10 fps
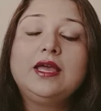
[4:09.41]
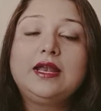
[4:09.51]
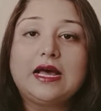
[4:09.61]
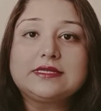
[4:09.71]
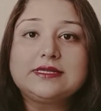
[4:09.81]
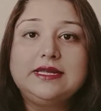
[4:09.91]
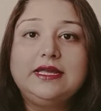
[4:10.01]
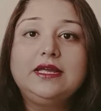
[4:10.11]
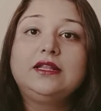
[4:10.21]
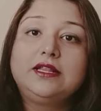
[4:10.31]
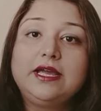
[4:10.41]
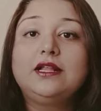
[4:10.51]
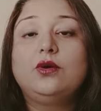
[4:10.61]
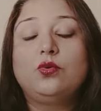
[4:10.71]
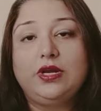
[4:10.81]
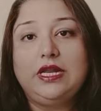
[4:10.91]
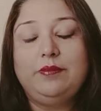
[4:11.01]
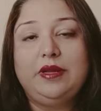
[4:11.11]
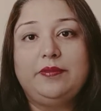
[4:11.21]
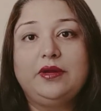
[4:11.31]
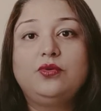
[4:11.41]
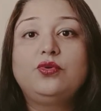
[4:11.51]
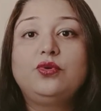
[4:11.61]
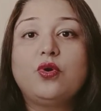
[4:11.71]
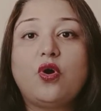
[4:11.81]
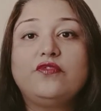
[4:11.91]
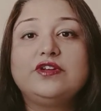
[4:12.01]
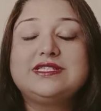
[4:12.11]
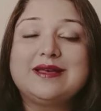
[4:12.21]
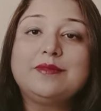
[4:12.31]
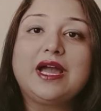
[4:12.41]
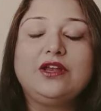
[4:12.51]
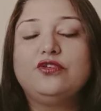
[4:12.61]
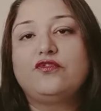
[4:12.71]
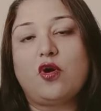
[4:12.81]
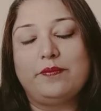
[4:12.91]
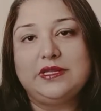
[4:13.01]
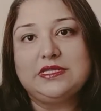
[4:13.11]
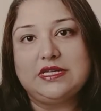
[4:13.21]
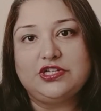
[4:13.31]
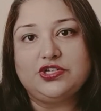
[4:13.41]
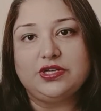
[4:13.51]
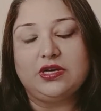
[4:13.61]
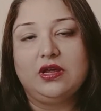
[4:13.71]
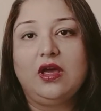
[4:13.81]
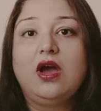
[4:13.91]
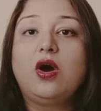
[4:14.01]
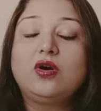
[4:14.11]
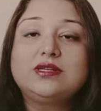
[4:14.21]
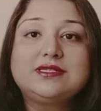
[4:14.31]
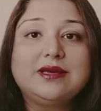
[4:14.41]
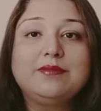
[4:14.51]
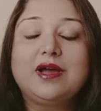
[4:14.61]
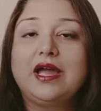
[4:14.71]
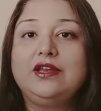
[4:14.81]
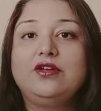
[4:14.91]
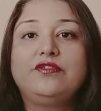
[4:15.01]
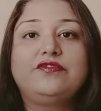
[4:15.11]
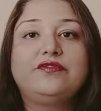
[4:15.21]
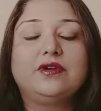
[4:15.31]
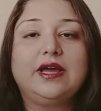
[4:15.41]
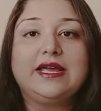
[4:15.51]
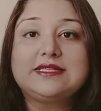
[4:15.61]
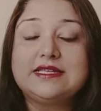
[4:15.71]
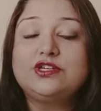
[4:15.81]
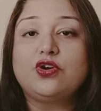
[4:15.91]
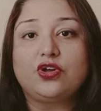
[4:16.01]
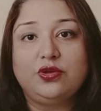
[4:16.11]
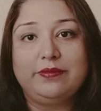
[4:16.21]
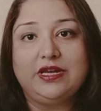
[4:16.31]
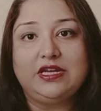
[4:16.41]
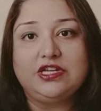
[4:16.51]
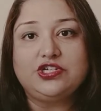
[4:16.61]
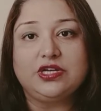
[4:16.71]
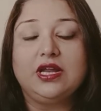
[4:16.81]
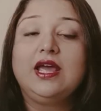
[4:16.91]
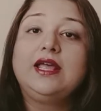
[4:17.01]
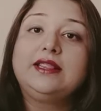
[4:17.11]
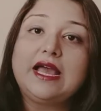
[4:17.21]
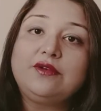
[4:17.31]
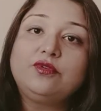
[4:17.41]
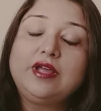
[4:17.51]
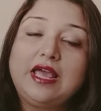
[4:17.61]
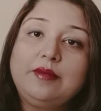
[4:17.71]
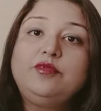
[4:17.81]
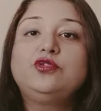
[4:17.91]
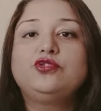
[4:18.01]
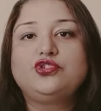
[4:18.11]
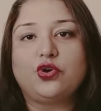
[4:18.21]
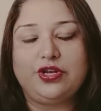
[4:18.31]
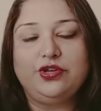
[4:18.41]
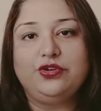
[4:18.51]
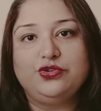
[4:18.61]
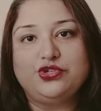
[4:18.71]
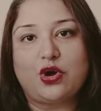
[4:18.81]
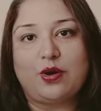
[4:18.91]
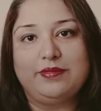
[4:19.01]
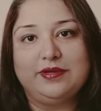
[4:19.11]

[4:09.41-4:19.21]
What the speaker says: Lastly, they are the only people who could offer some kind of compensation or some kind of exit documentation that would help you to join your new job.